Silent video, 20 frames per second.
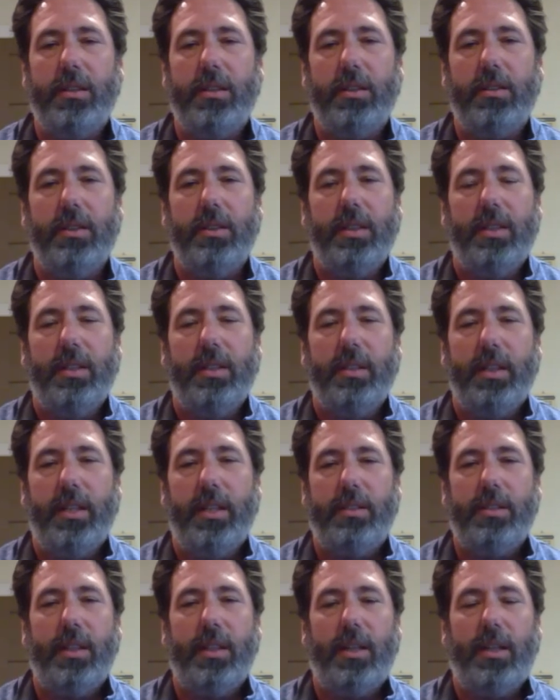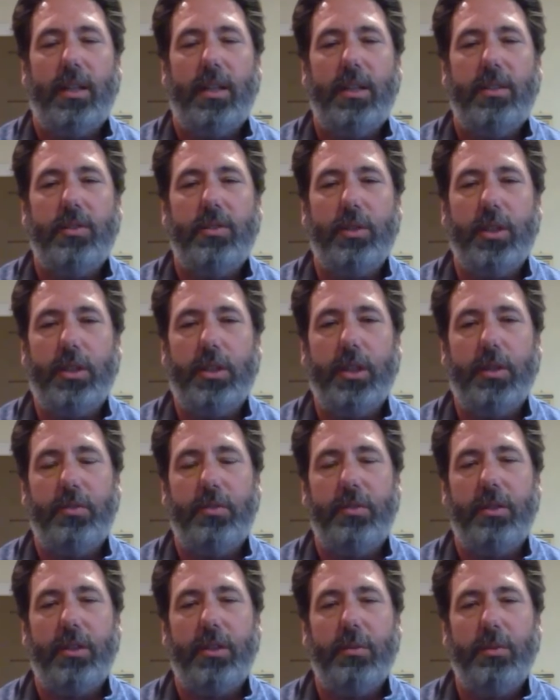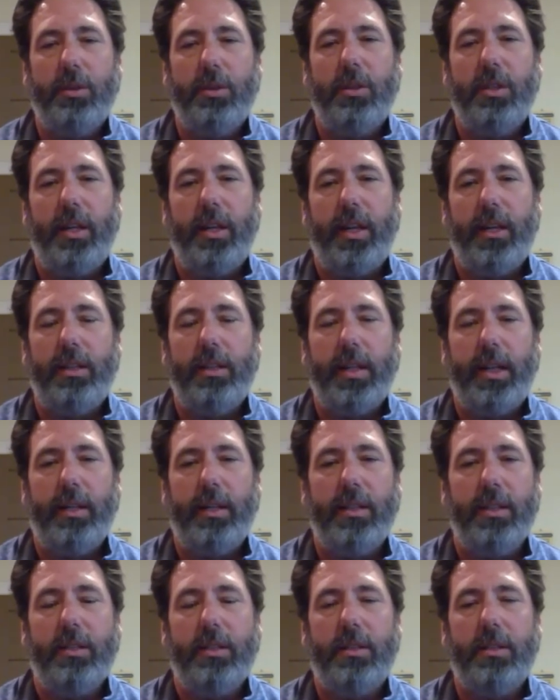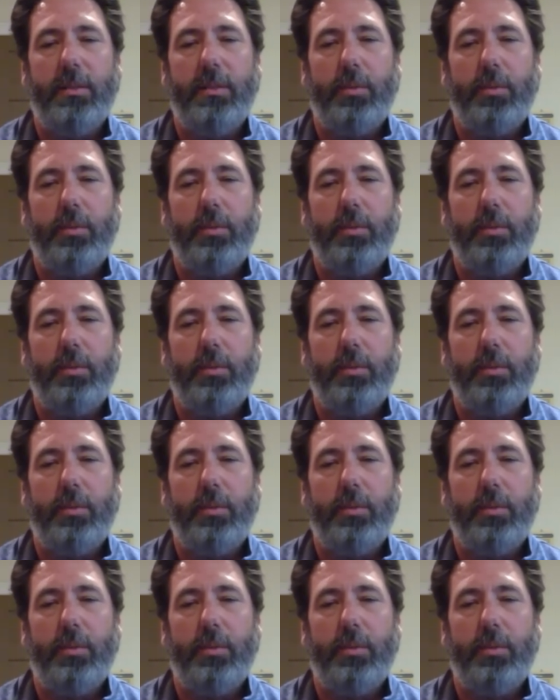So it's really good for the community and the